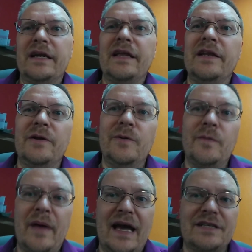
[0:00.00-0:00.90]
any
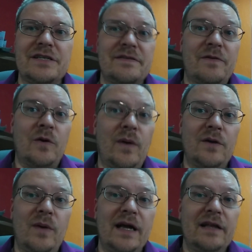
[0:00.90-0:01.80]
new batches for
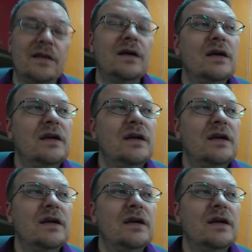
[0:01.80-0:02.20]
quite a while,